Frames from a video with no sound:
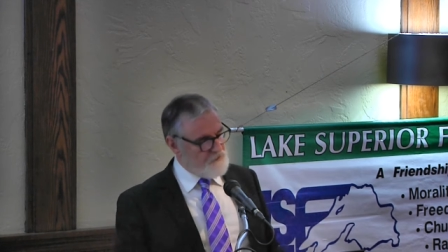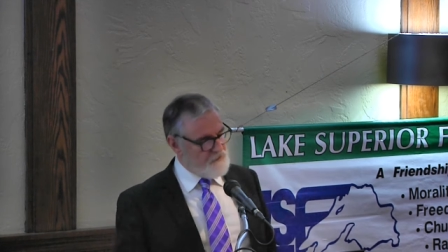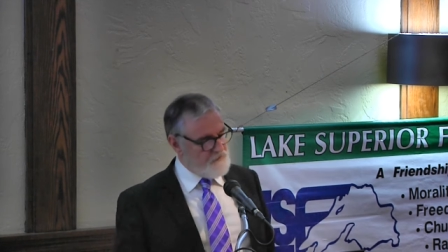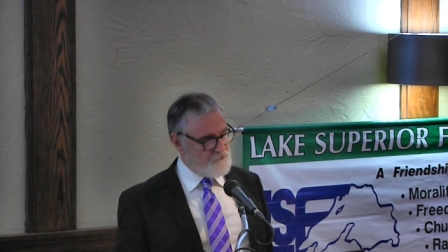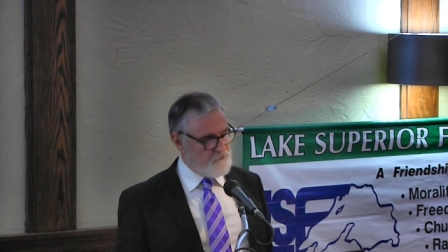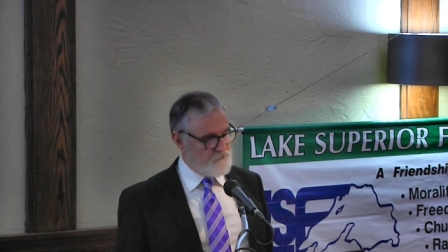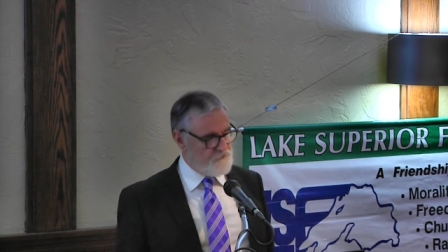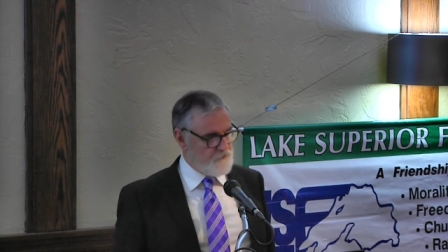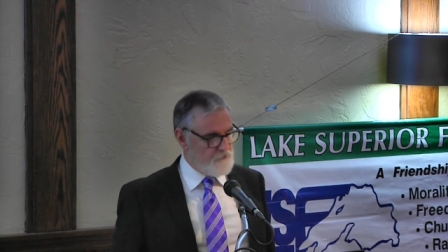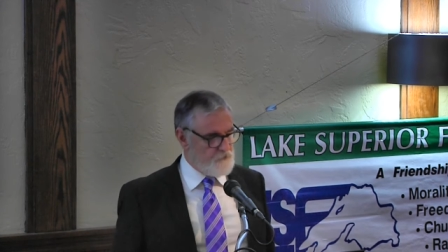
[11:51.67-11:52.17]

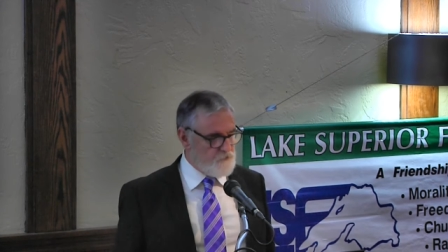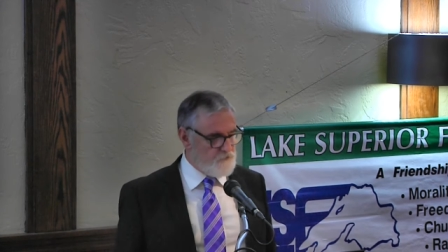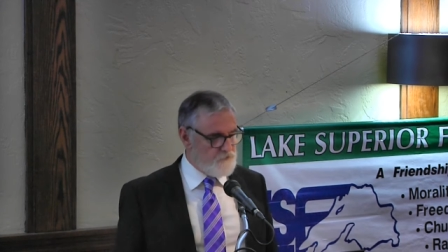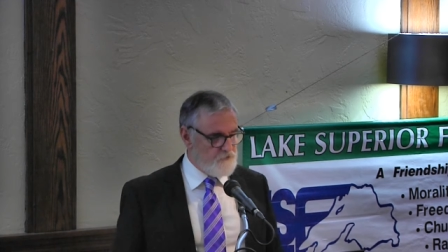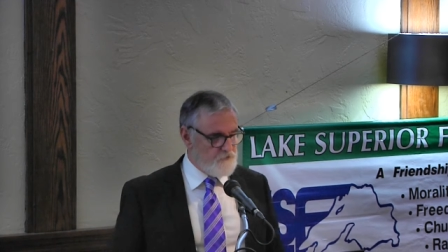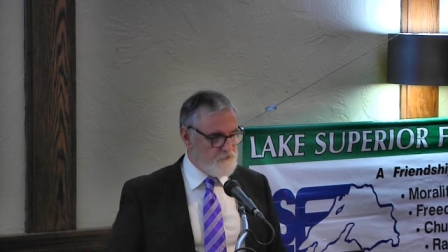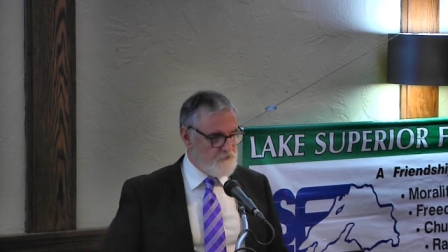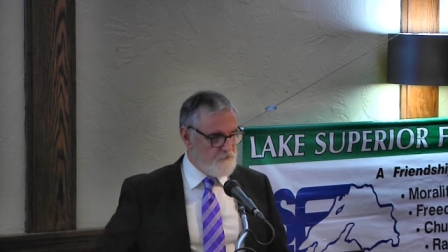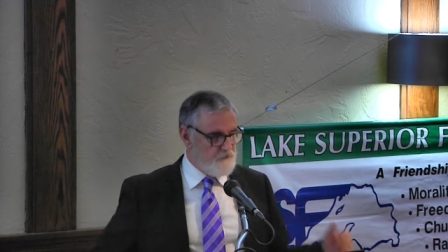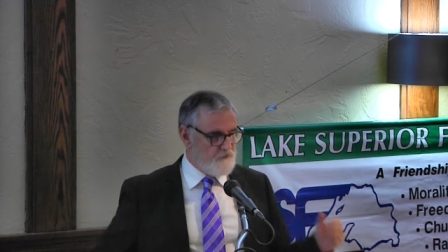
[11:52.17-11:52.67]
level
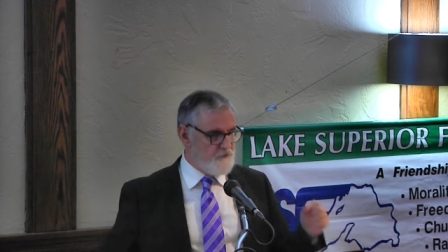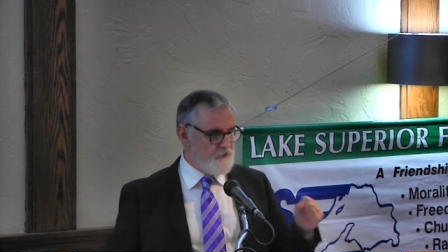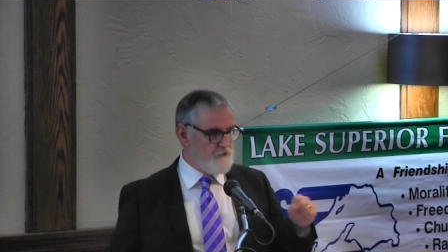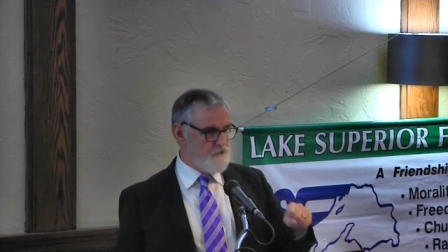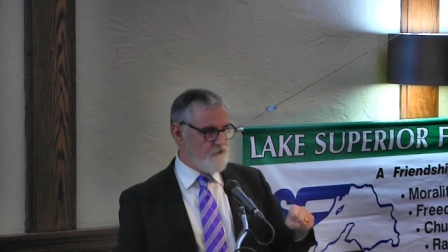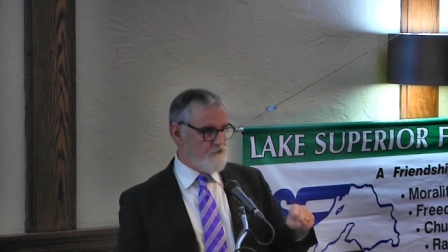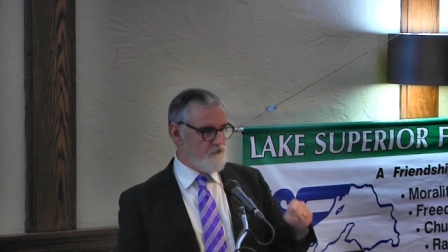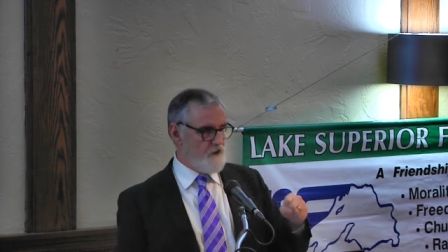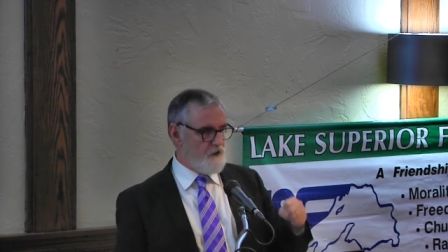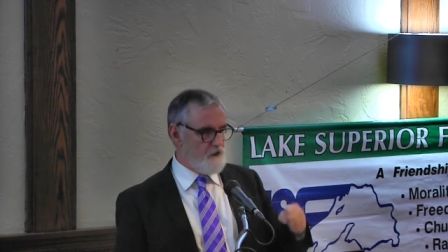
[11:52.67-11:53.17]
solution this
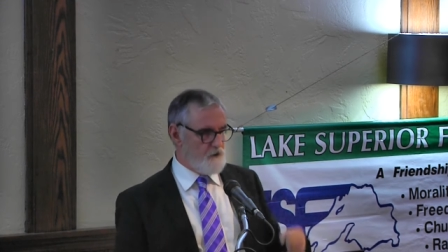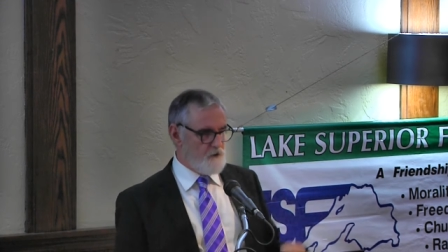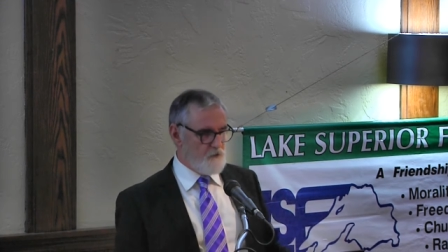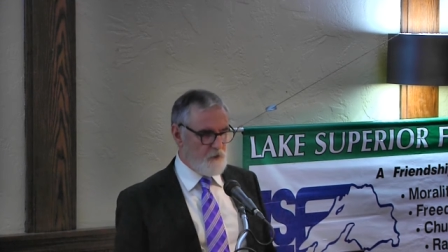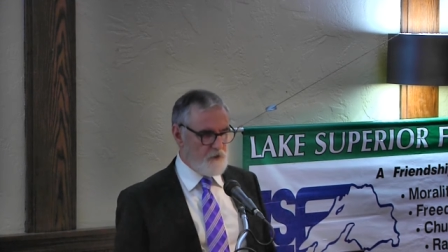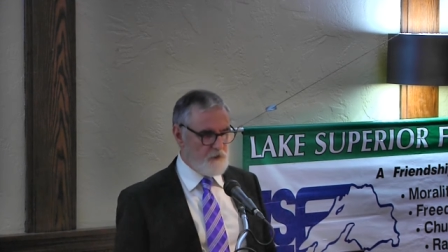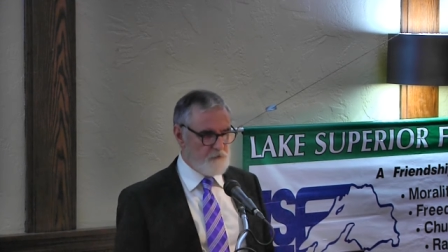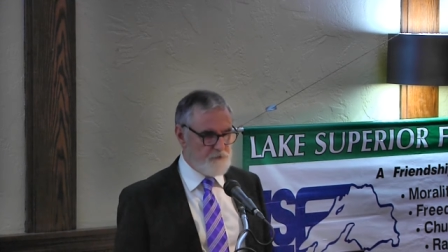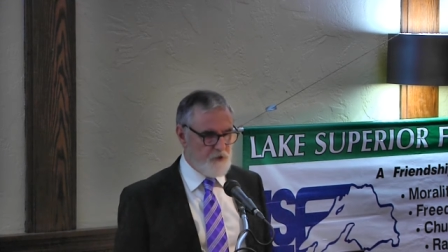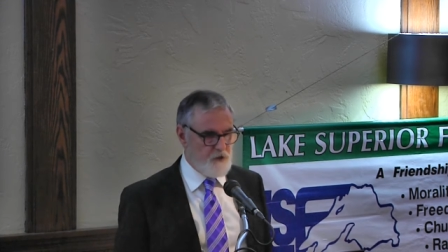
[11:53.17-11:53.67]
is a
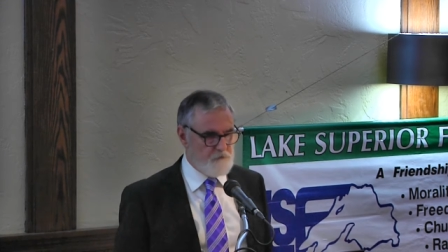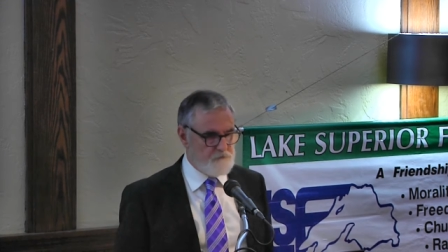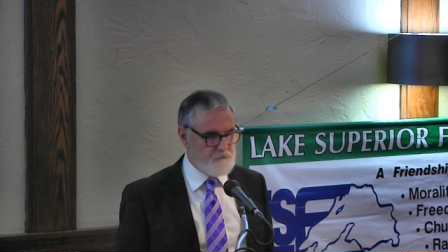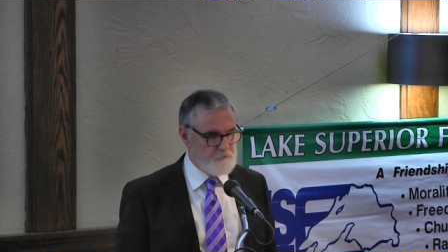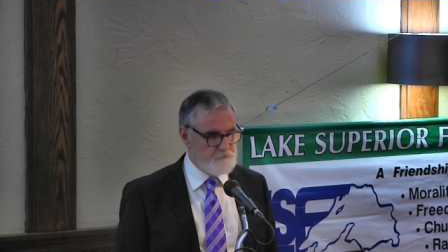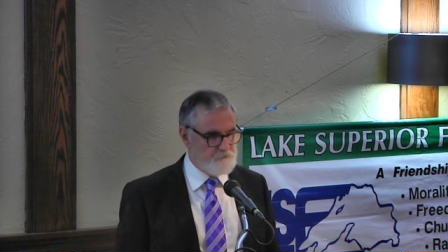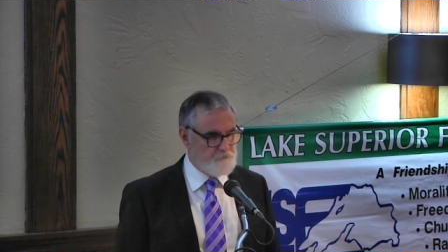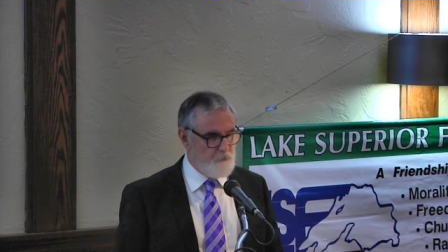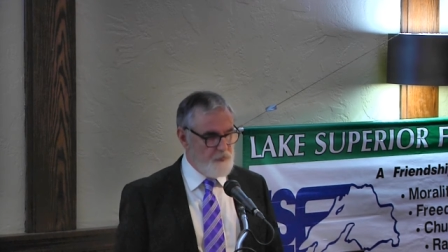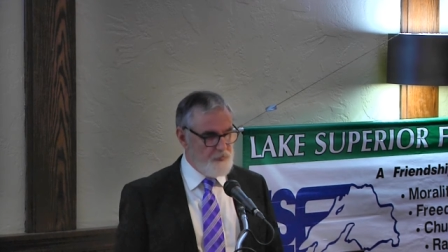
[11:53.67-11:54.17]
hardware
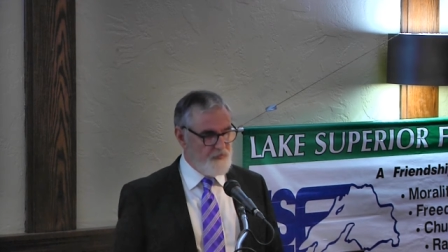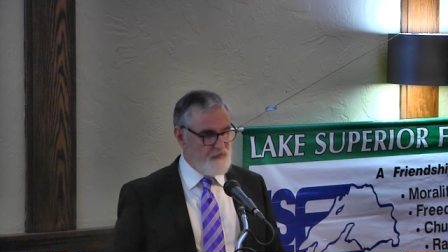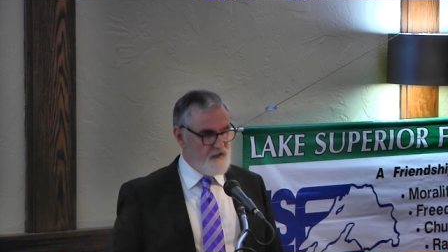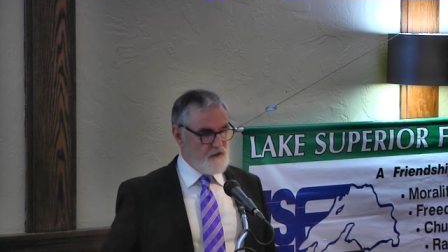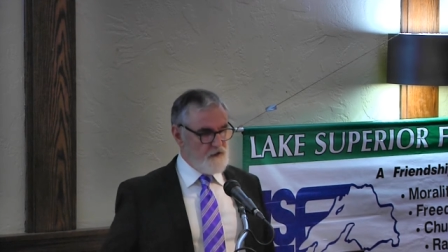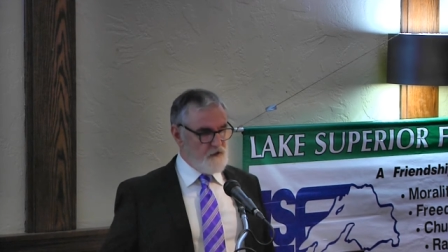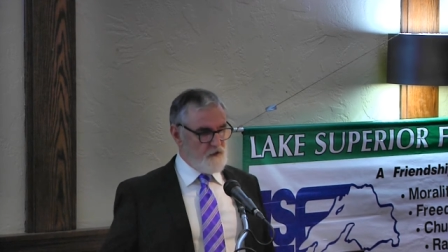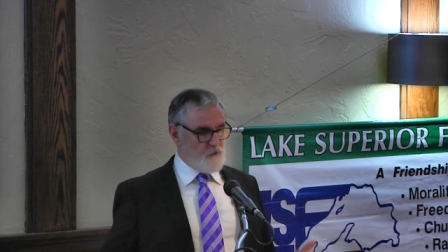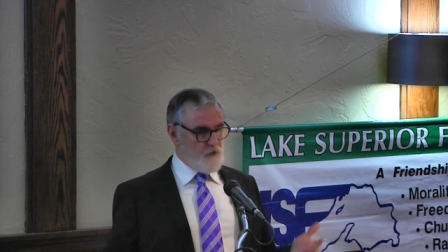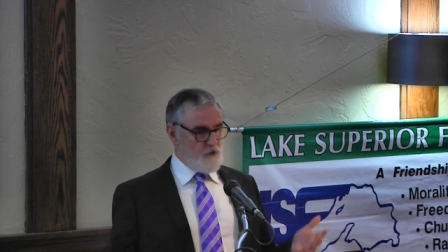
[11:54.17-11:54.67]
problem.
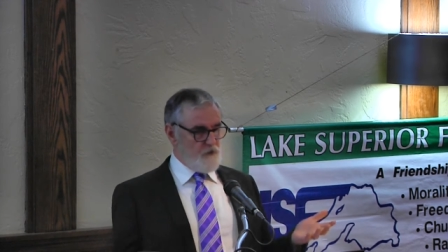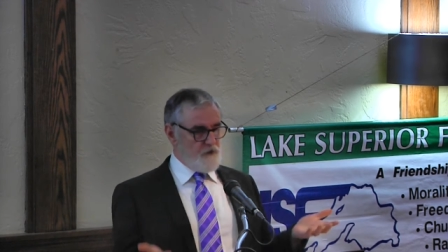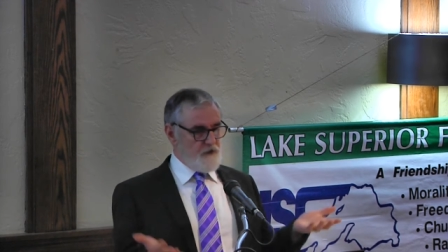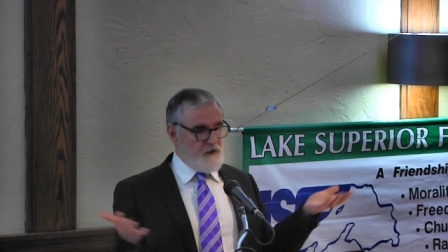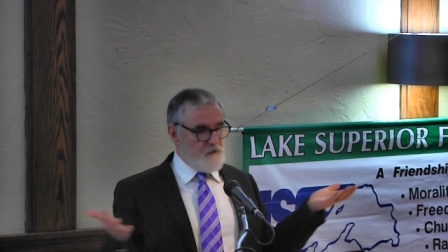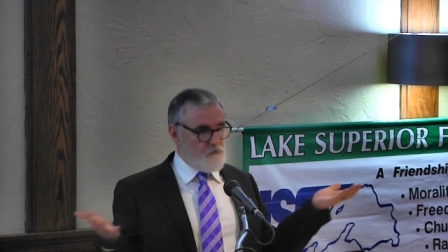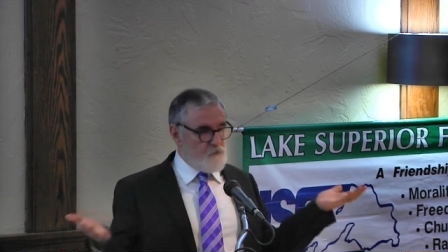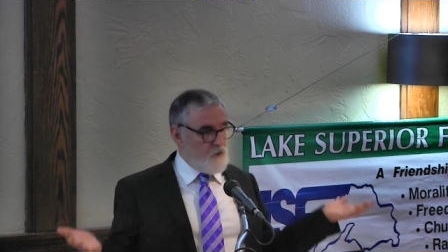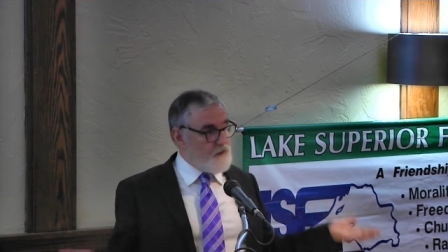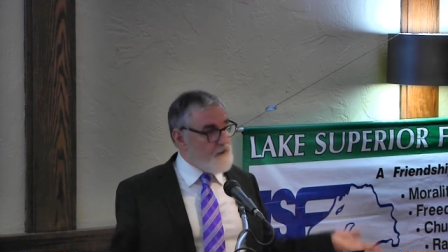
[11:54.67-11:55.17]
We only
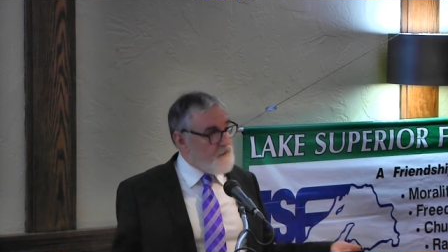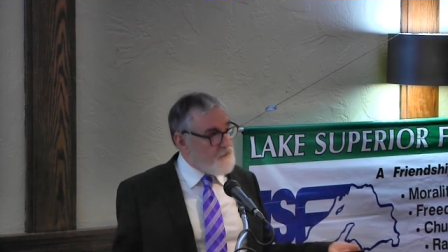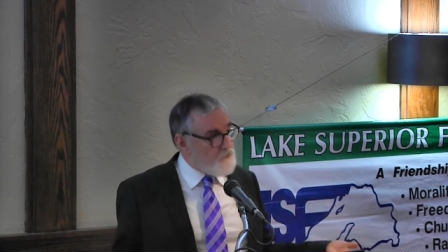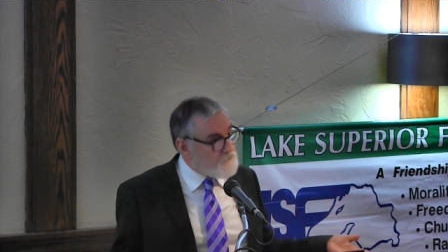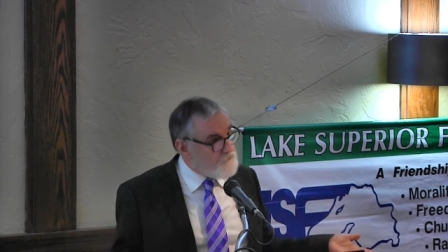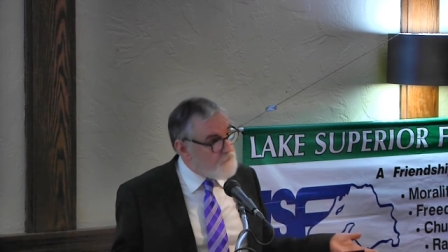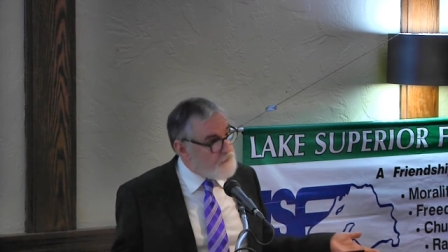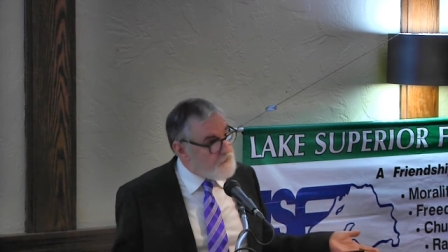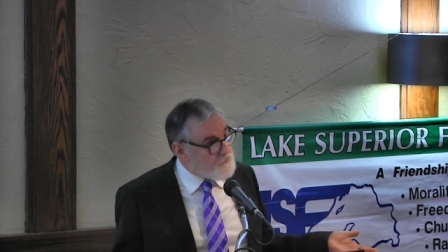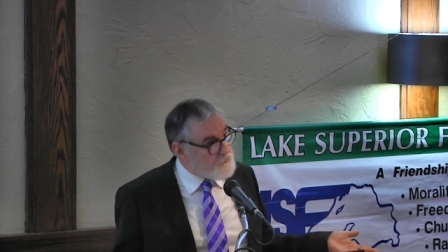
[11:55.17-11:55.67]
have one
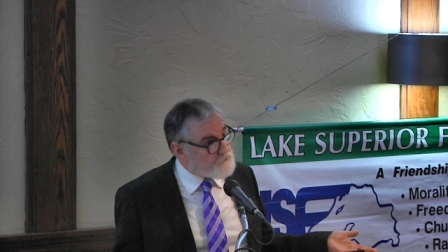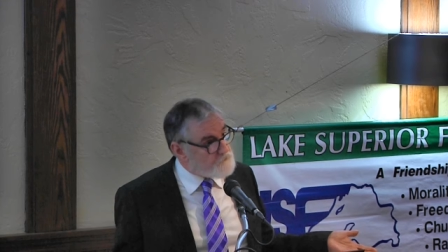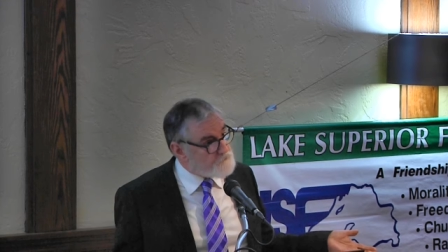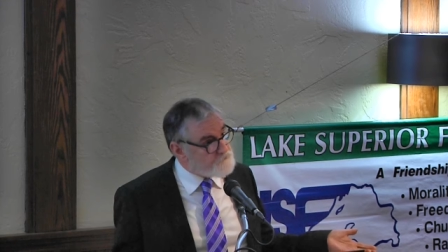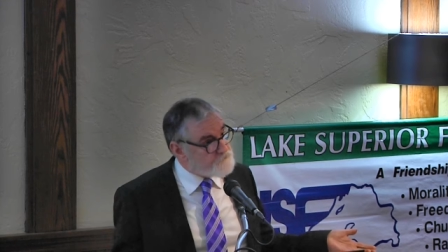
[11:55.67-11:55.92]
elevator.